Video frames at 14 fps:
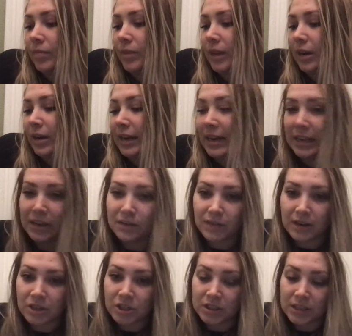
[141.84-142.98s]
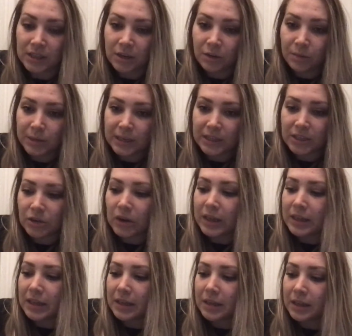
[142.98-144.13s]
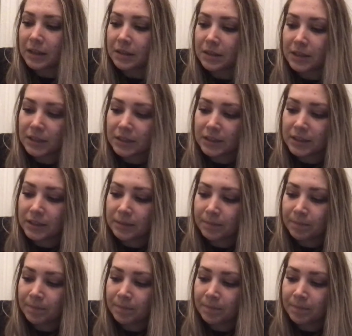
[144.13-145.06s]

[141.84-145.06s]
are getting into fractions a little bit, so I think that this